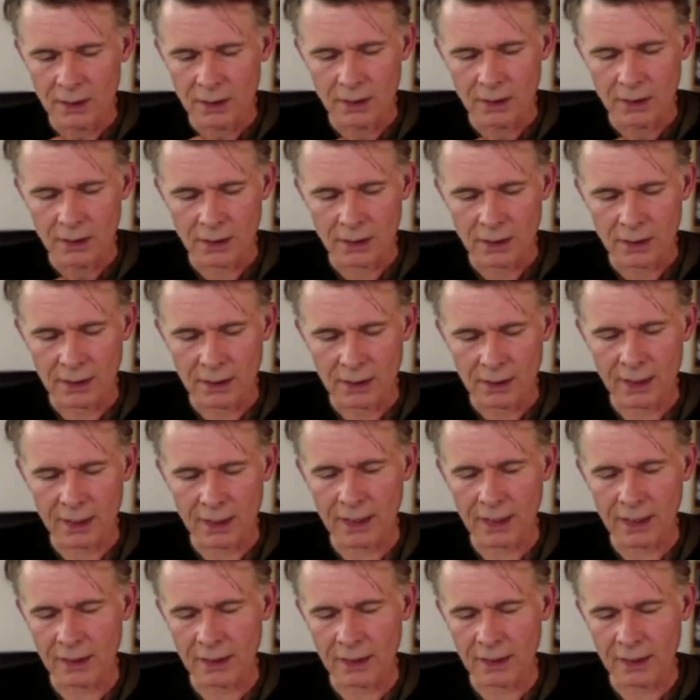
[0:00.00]

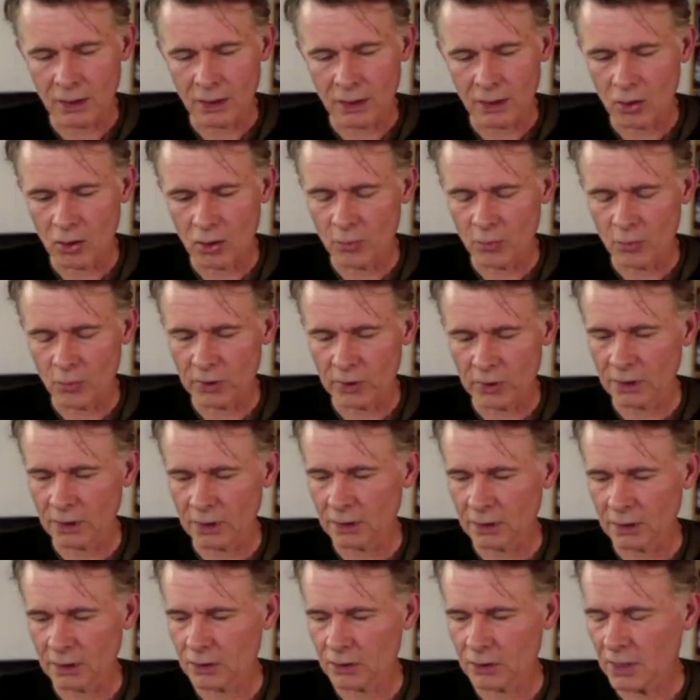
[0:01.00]
again
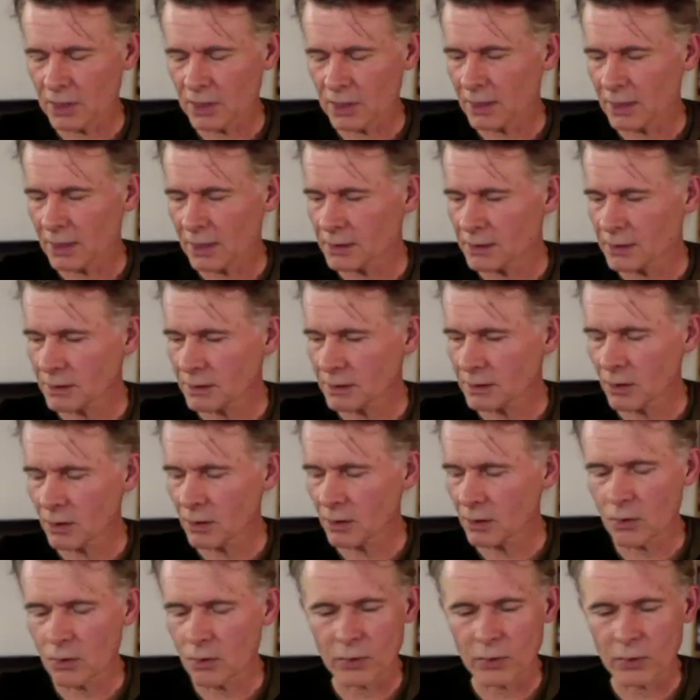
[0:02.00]
opening the chest,
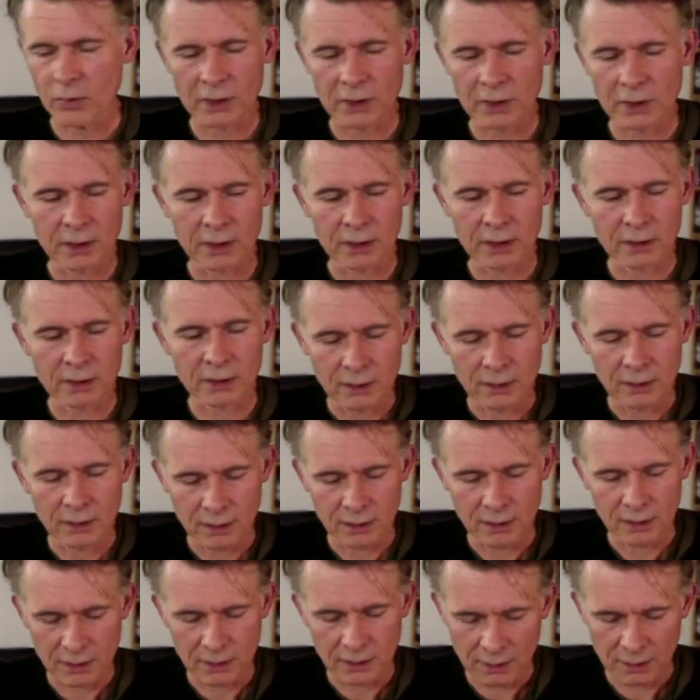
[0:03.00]
opening,
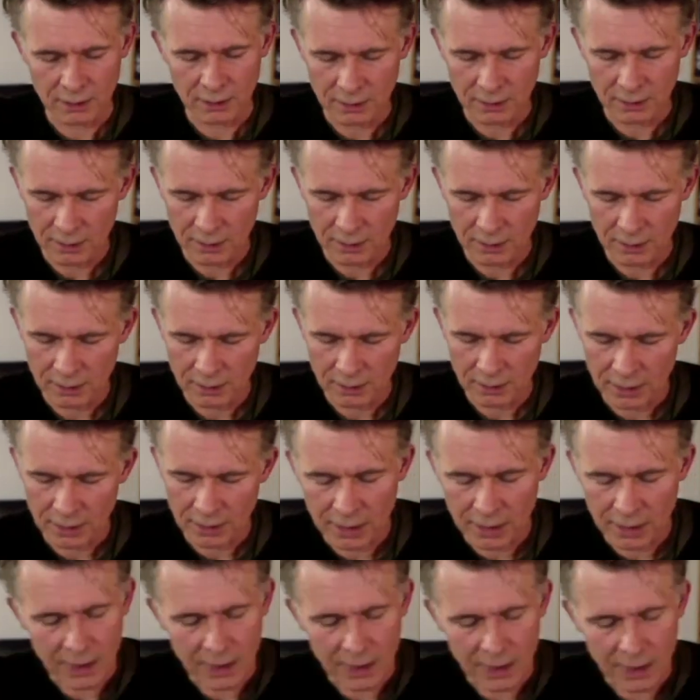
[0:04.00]

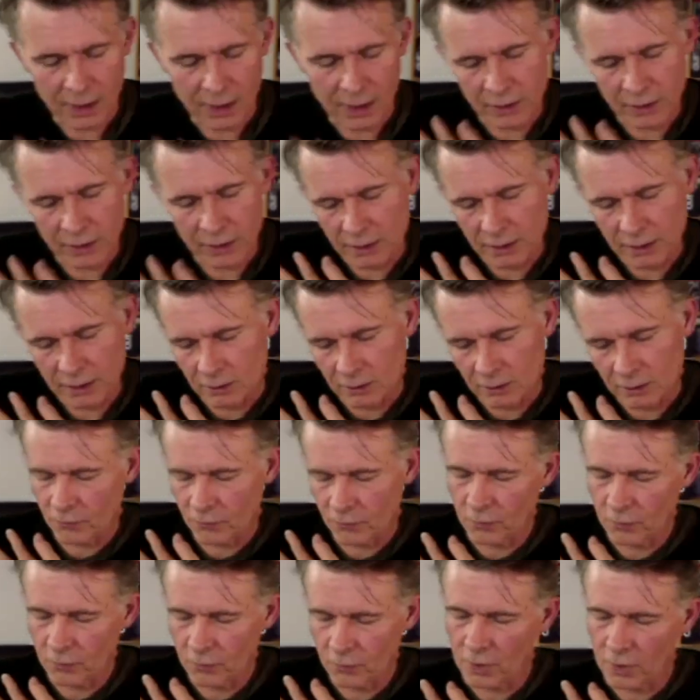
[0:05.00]
allowing that
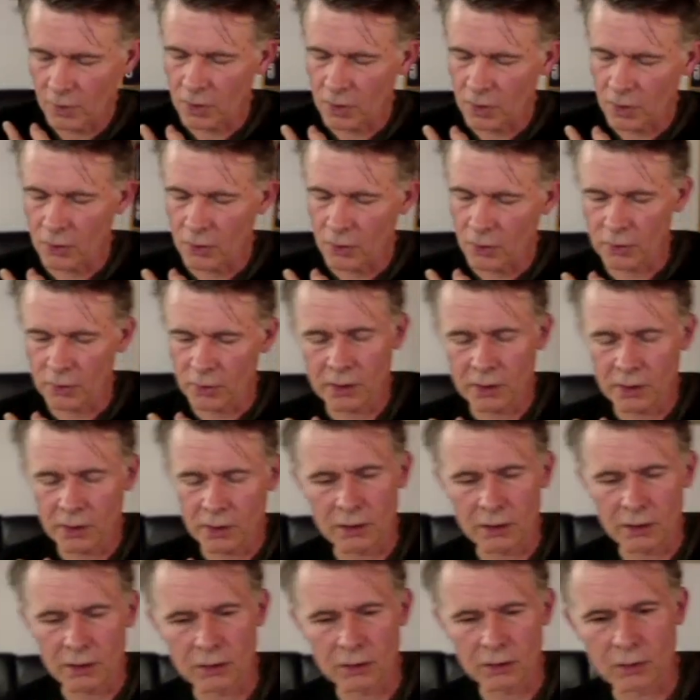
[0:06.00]
flow
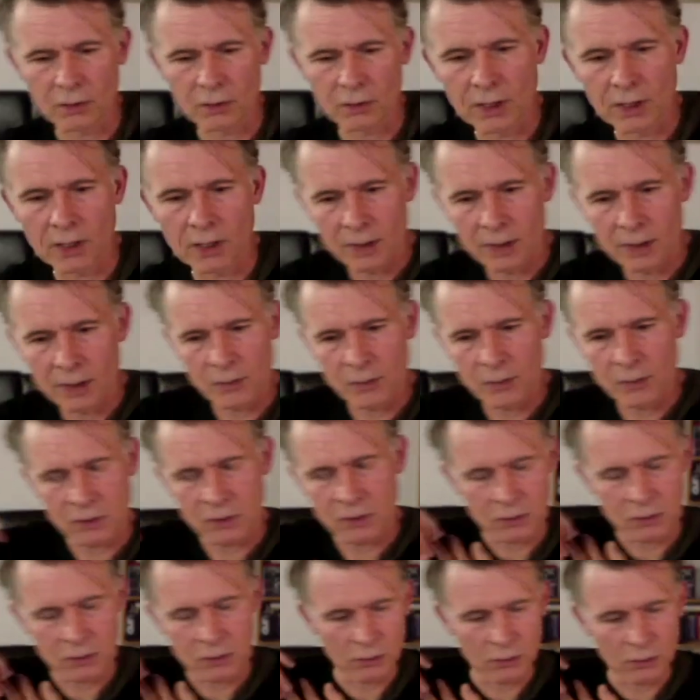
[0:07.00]
into the arms
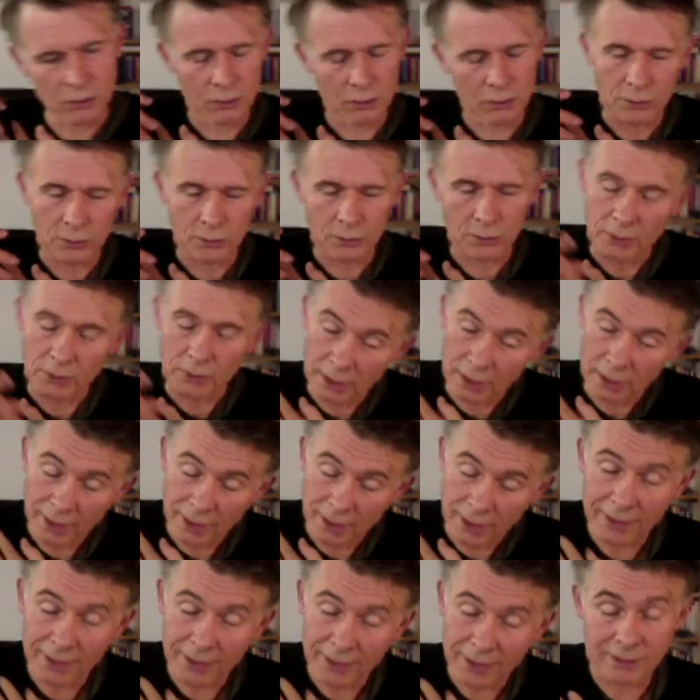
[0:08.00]
to
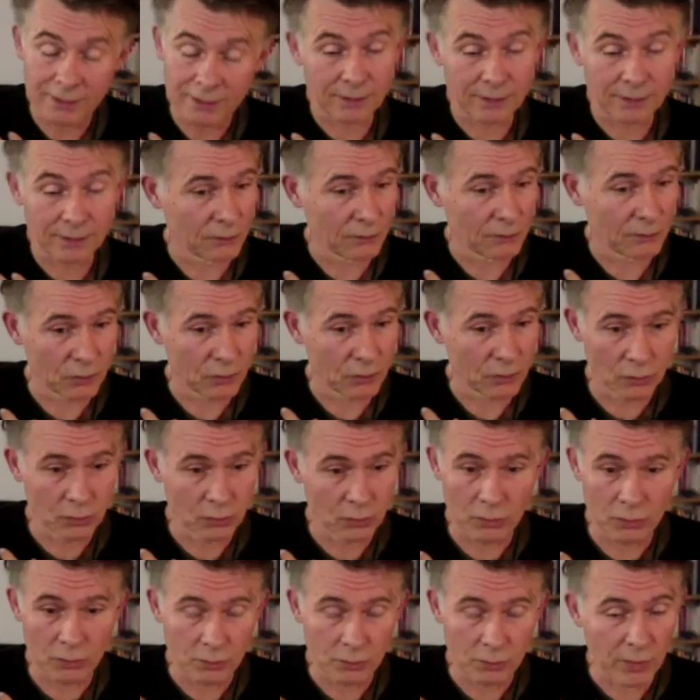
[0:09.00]
again
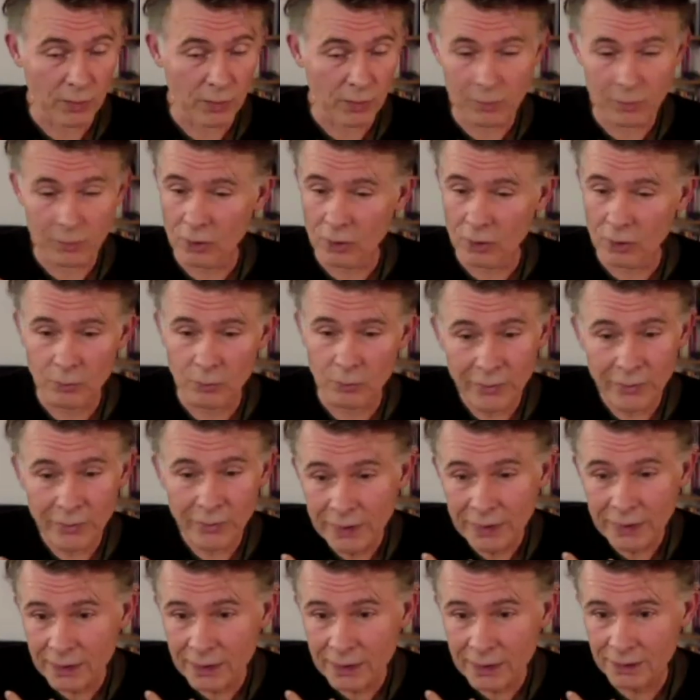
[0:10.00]
to maybe
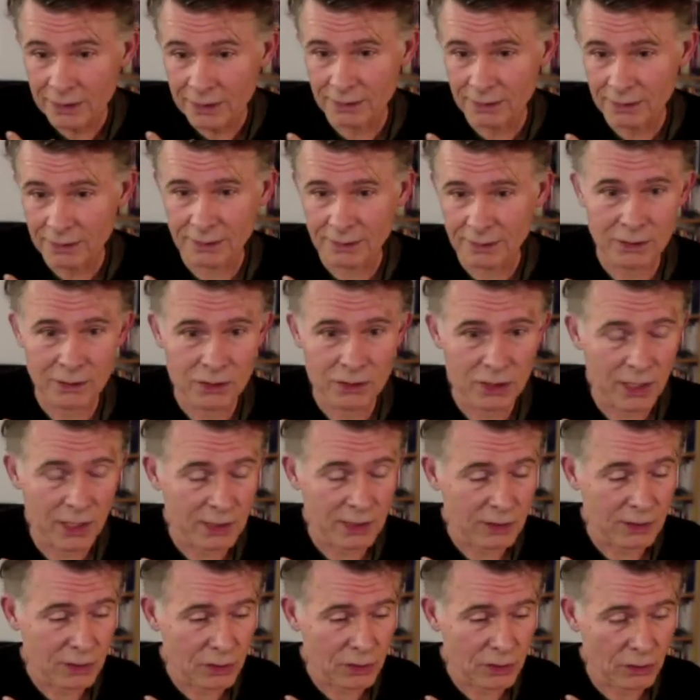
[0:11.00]
complete a
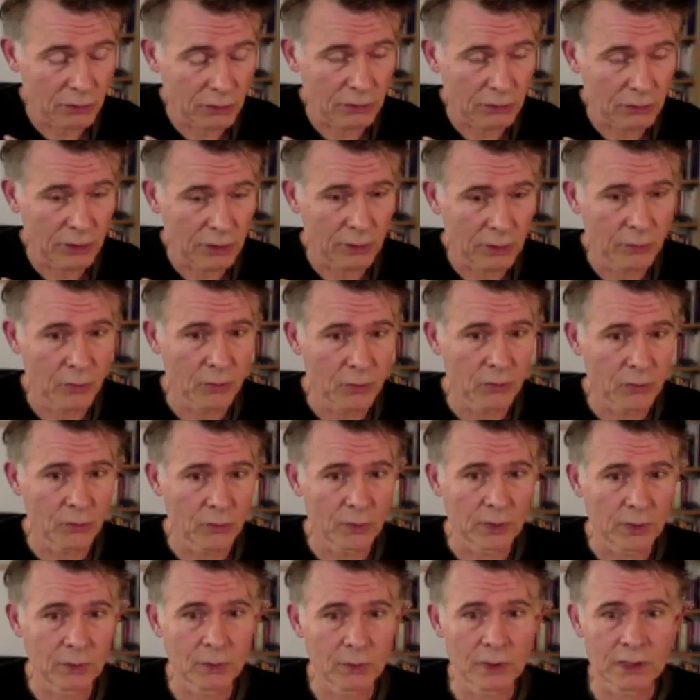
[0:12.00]
gesture or a
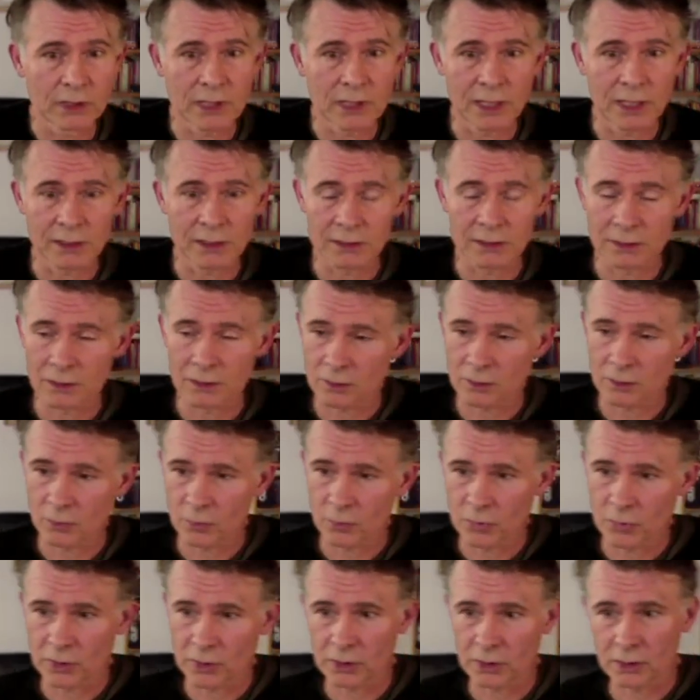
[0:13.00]
movement which has
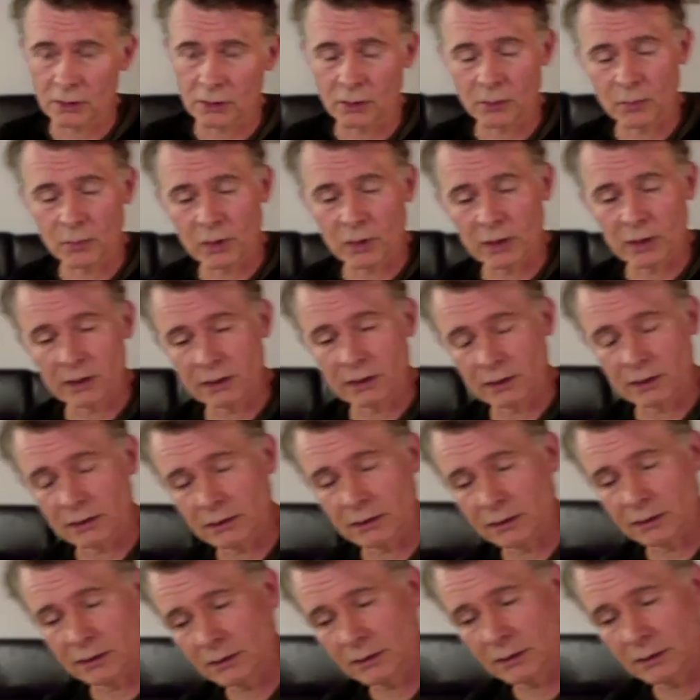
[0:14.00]
not been completed.